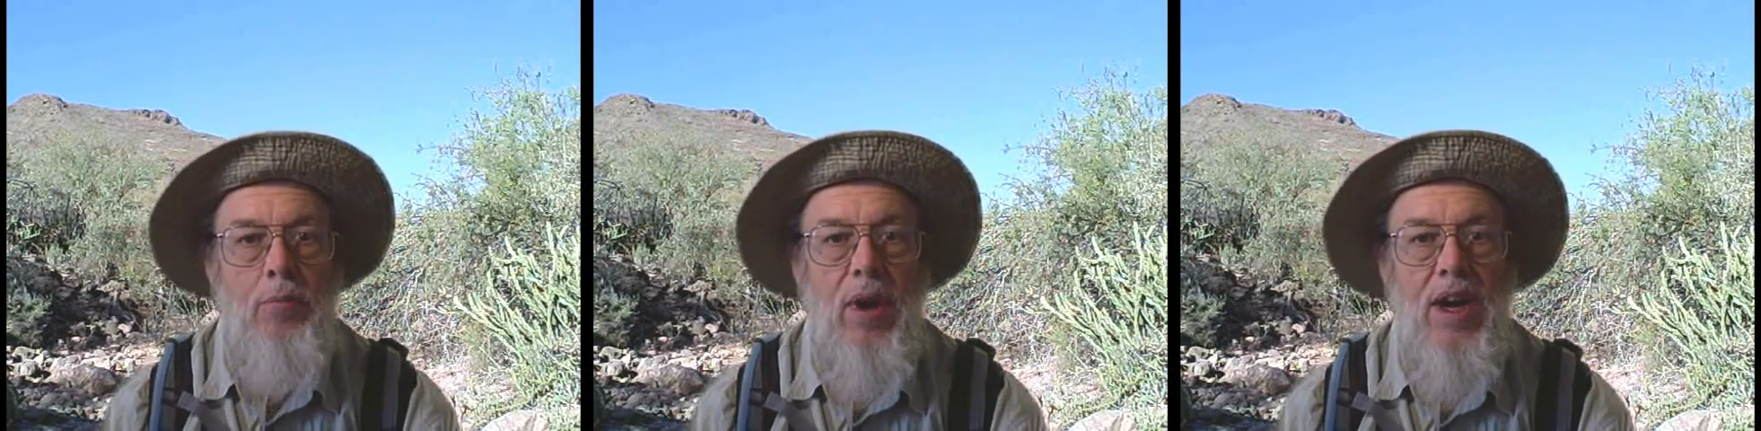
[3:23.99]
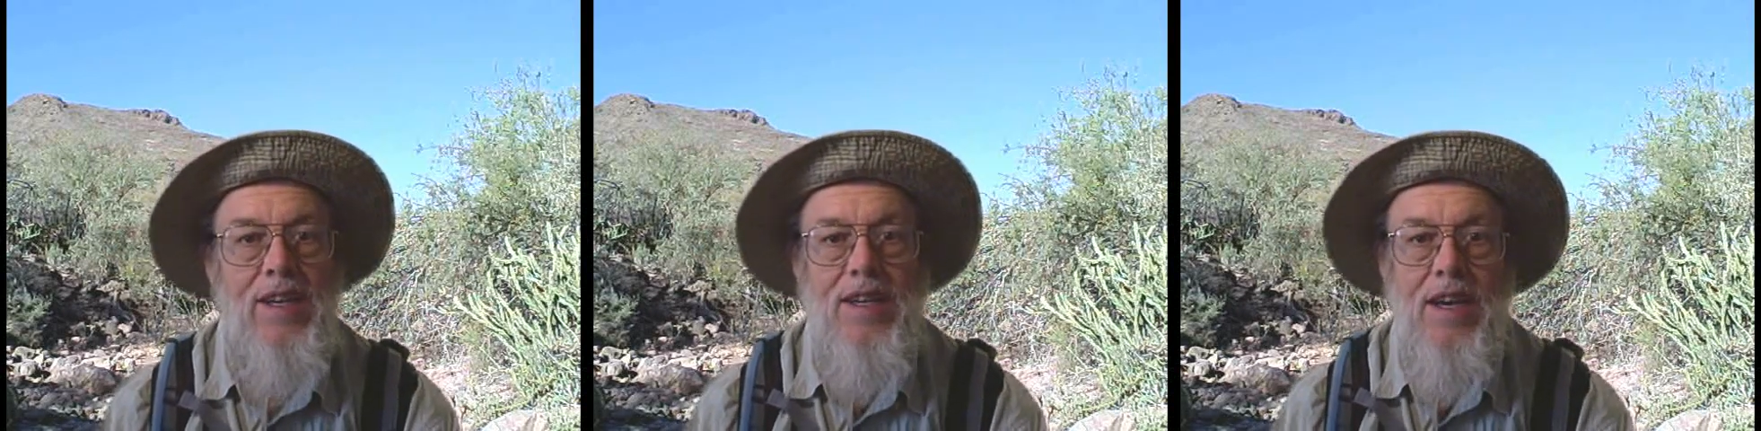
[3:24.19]

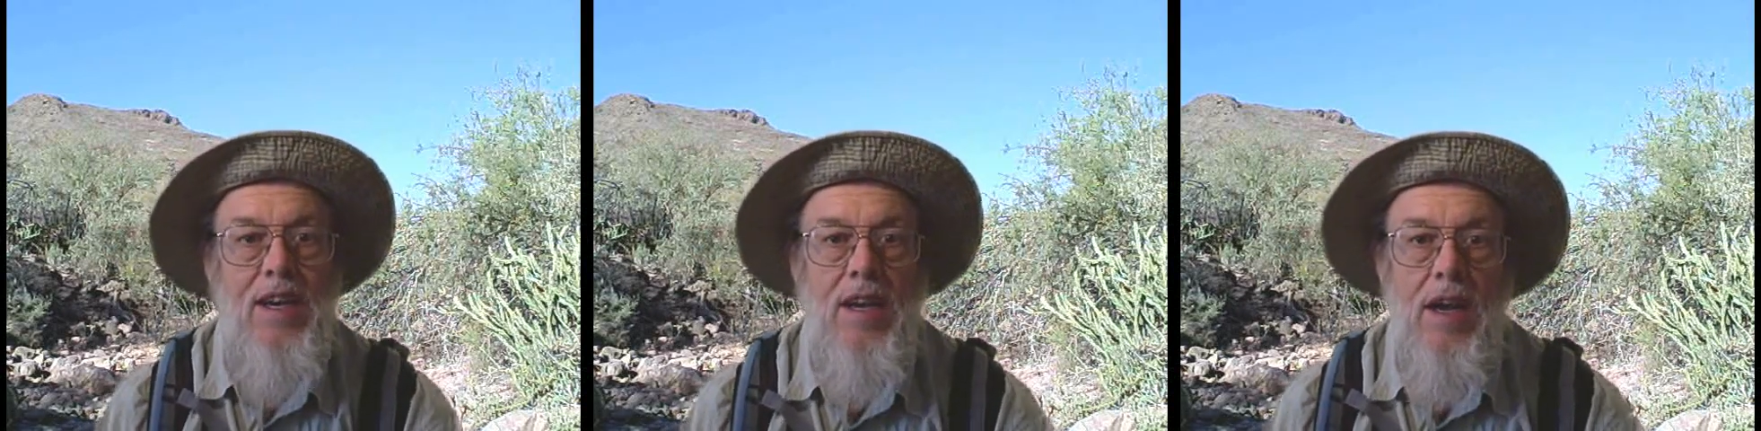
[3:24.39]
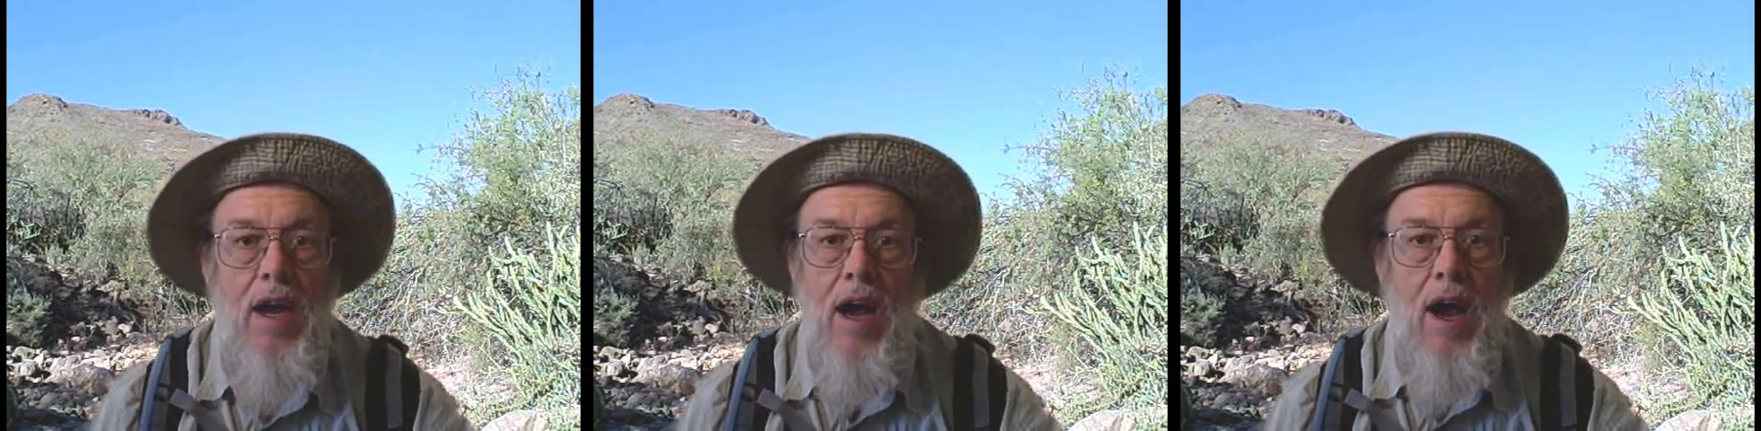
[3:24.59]
but
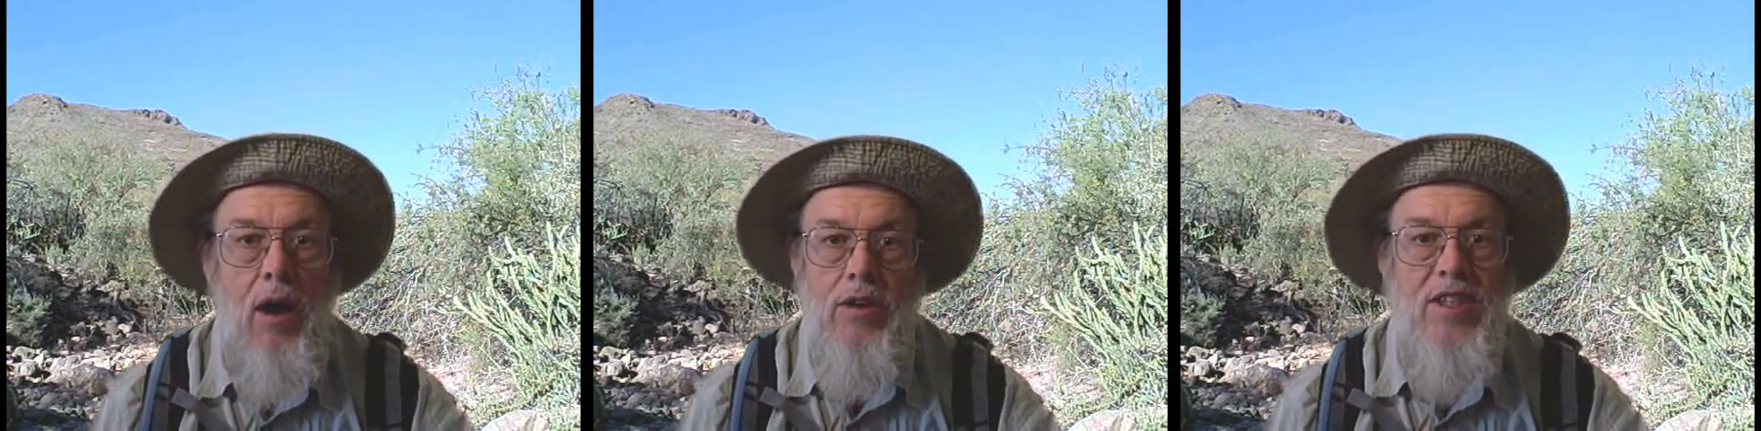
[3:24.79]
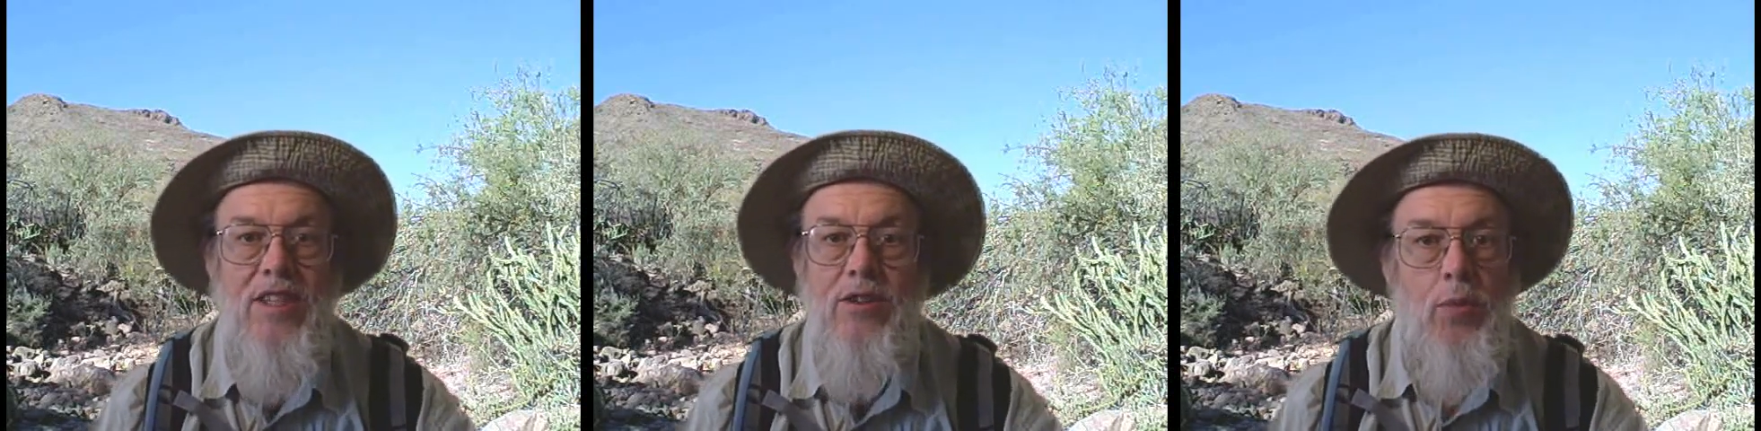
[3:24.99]

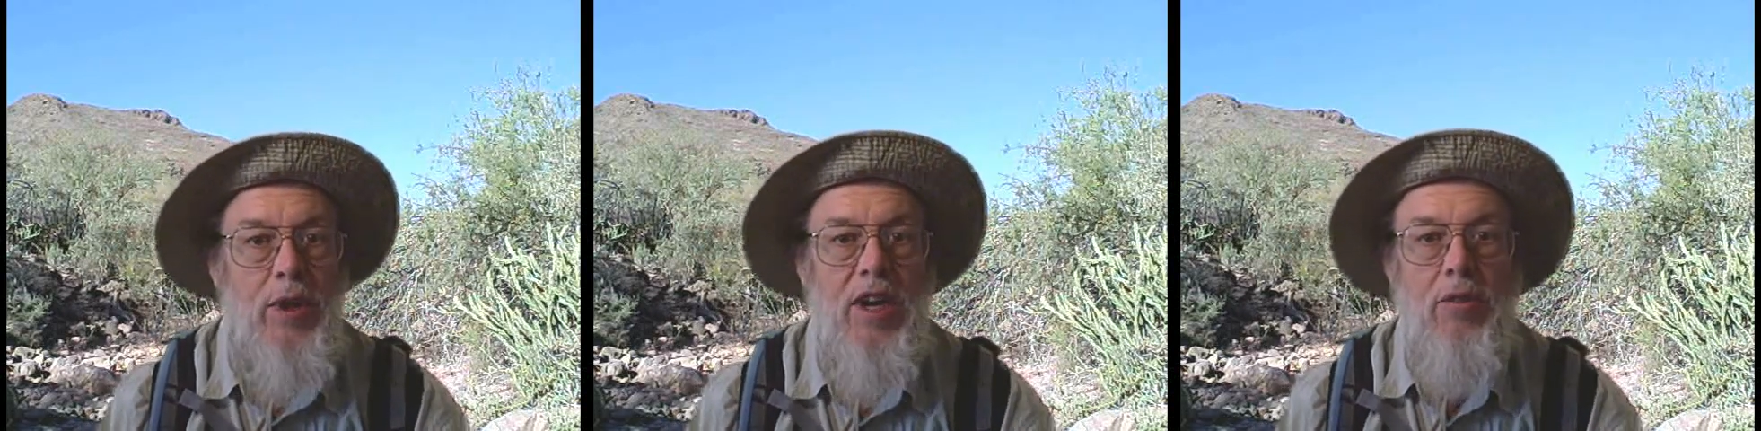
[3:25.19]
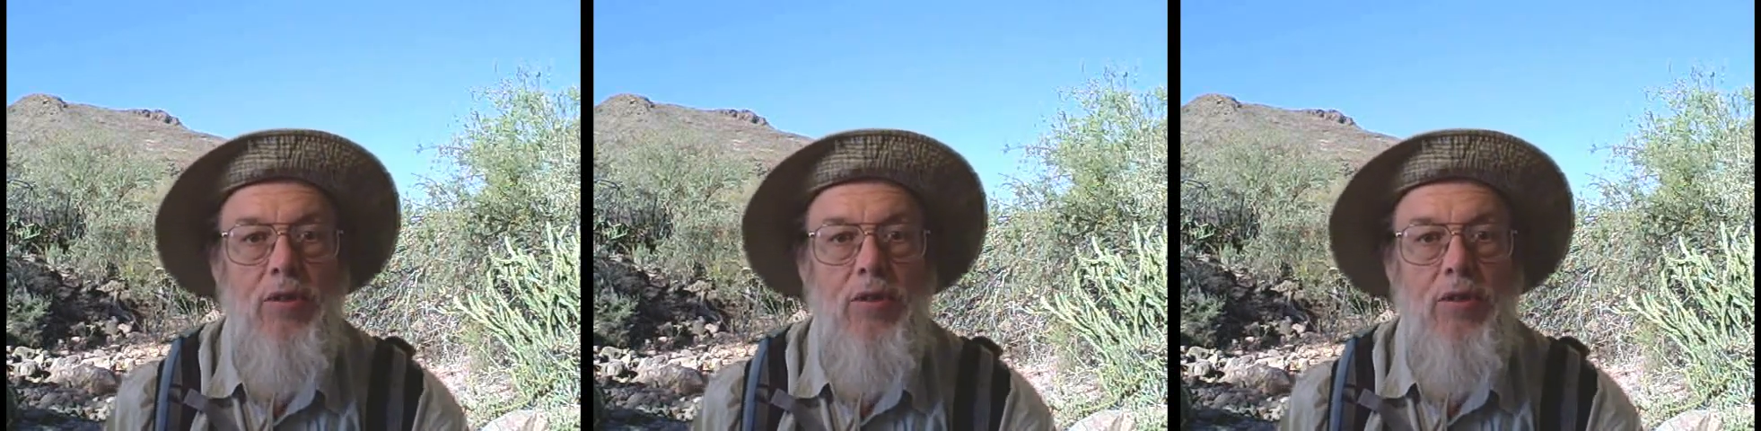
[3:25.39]
since we